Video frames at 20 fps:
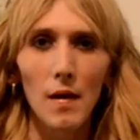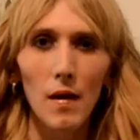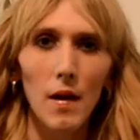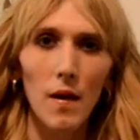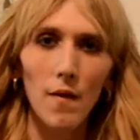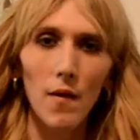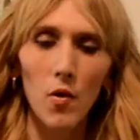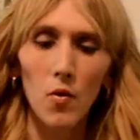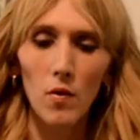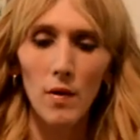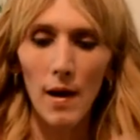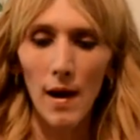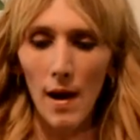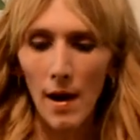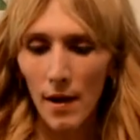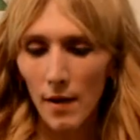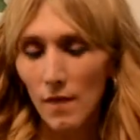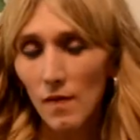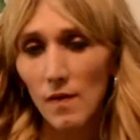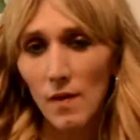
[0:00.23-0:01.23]
Hello
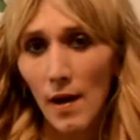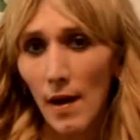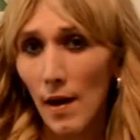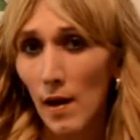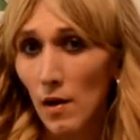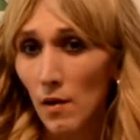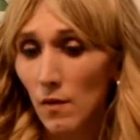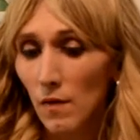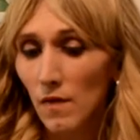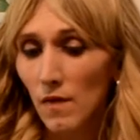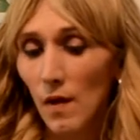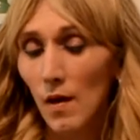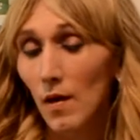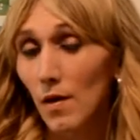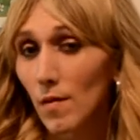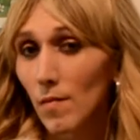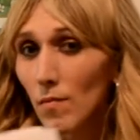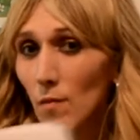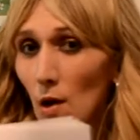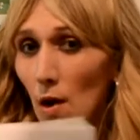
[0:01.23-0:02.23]
guys, gals,
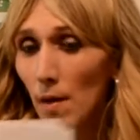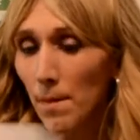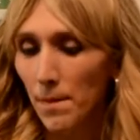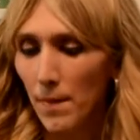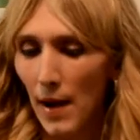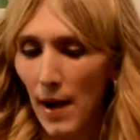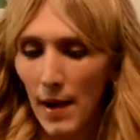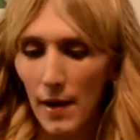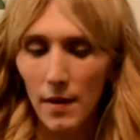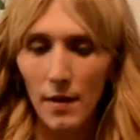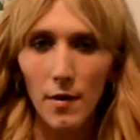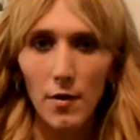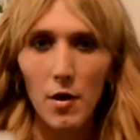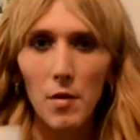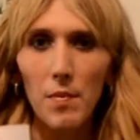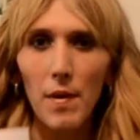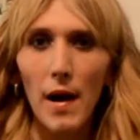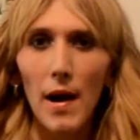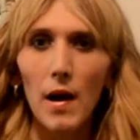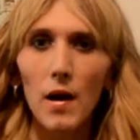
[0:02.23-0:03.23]
and non-binary
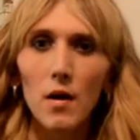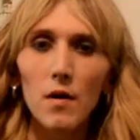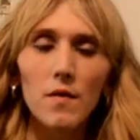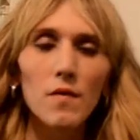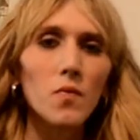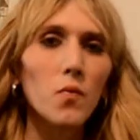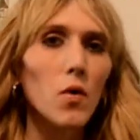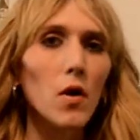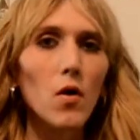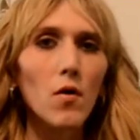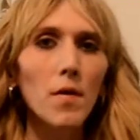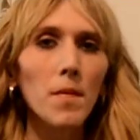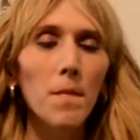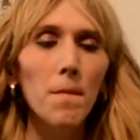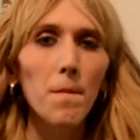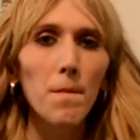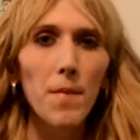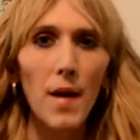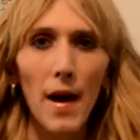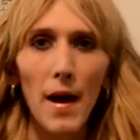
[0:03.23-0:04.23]
pals.
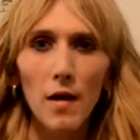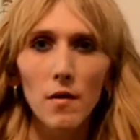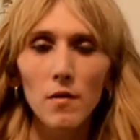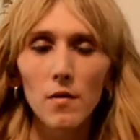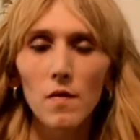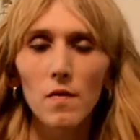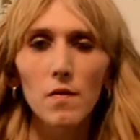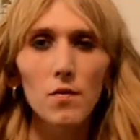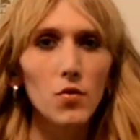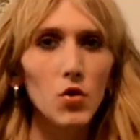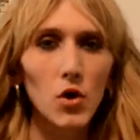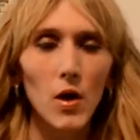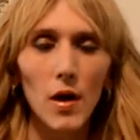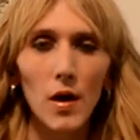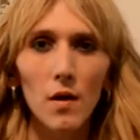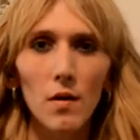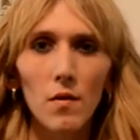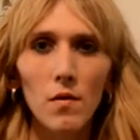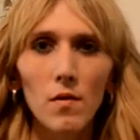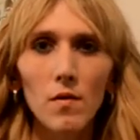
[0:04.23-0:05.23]
Welcome back to the
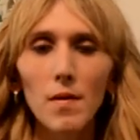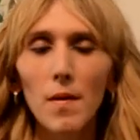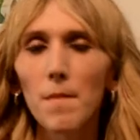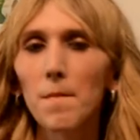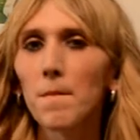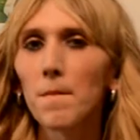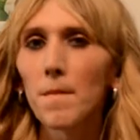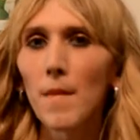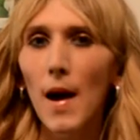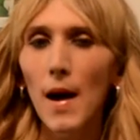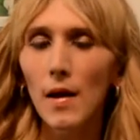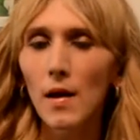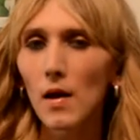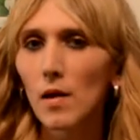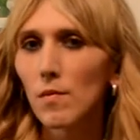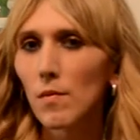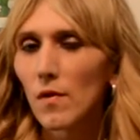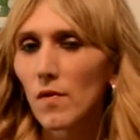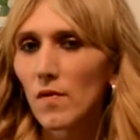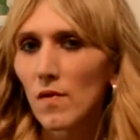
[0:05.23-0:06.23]
channel. My
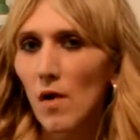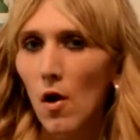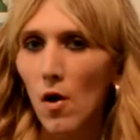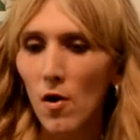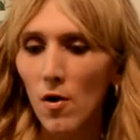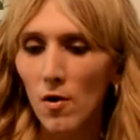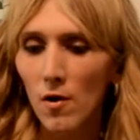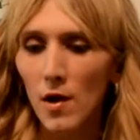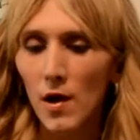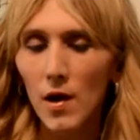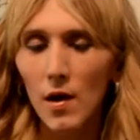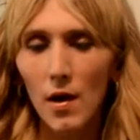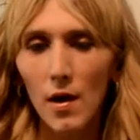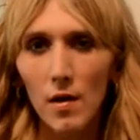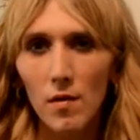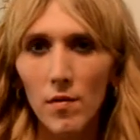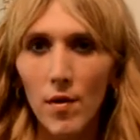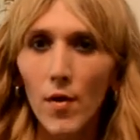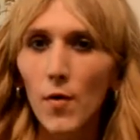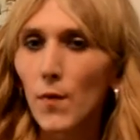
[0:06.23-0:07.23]
name is Ari,
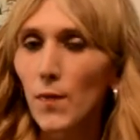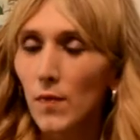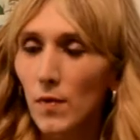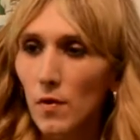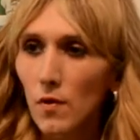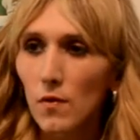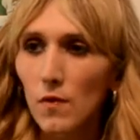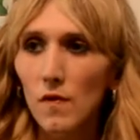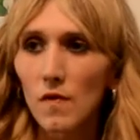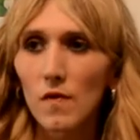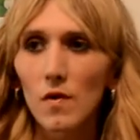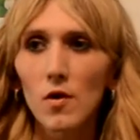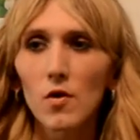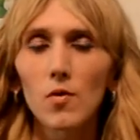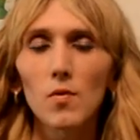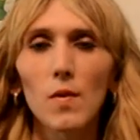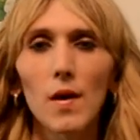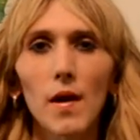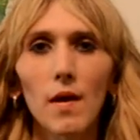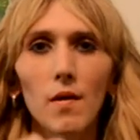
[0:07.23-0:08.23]
and hopefully you'll stick
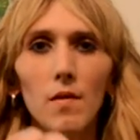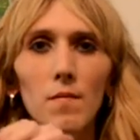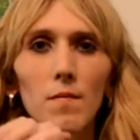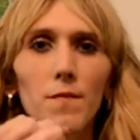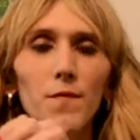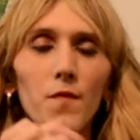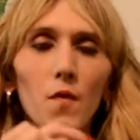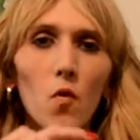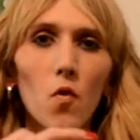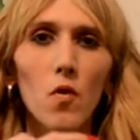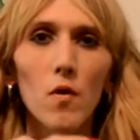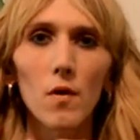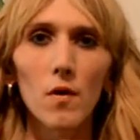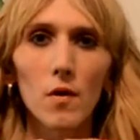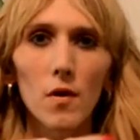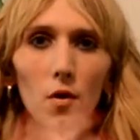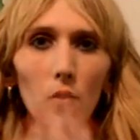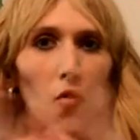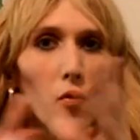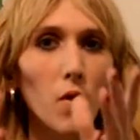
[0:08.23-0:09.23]
around for
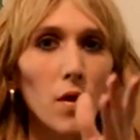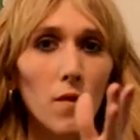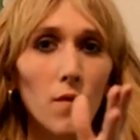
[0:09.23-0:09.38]
a quick